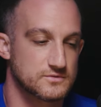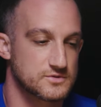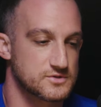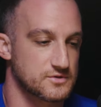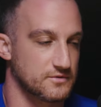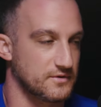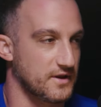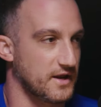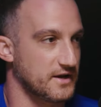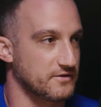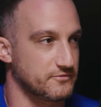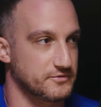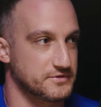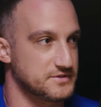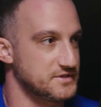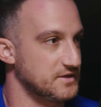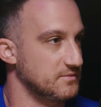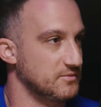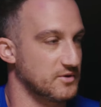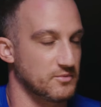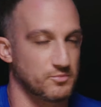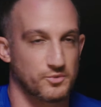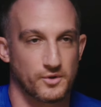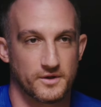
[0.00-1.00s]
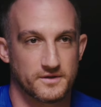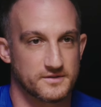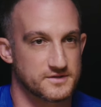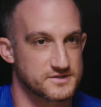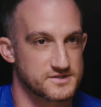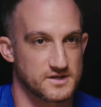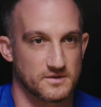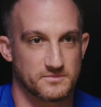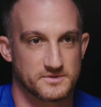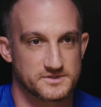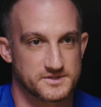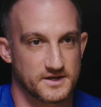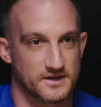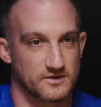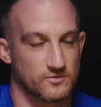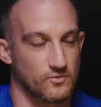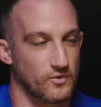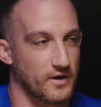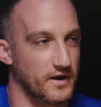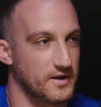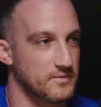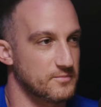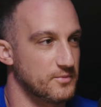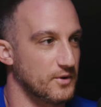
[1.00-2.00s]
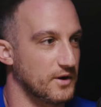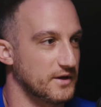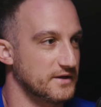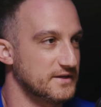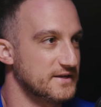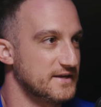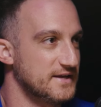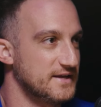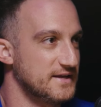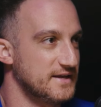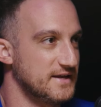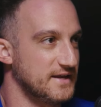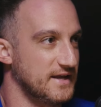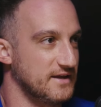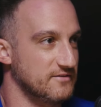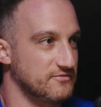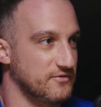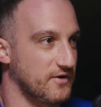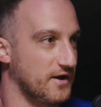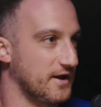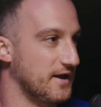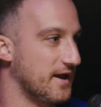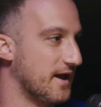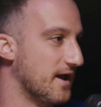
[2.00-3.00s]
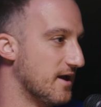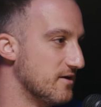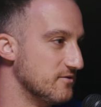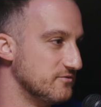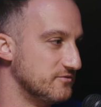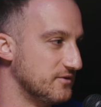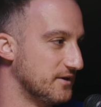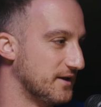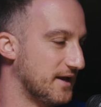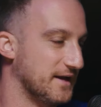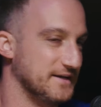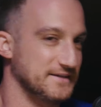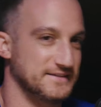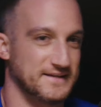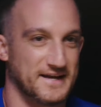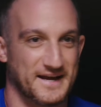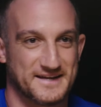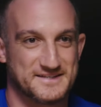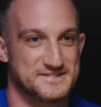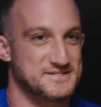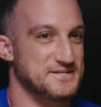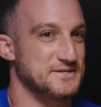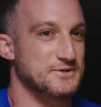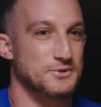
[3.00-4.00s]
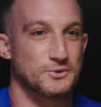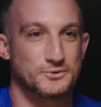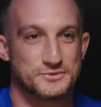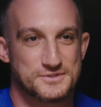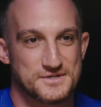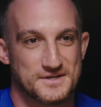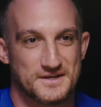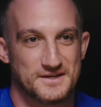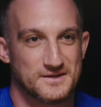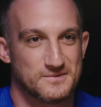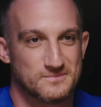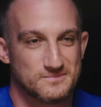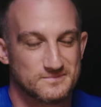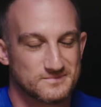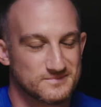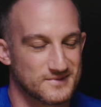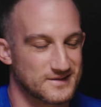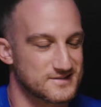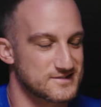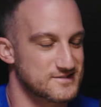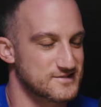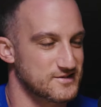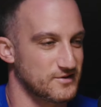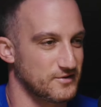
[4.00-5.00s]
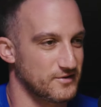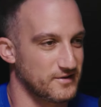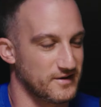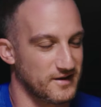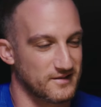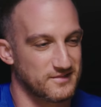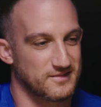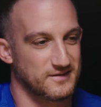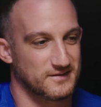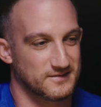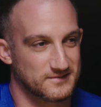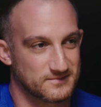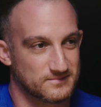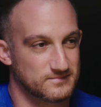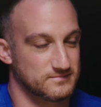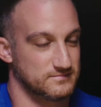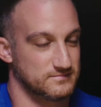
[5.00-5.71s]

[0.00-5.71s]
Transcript: So not every team could play the same exact way. But if I have an I- ideal team necessarily, I think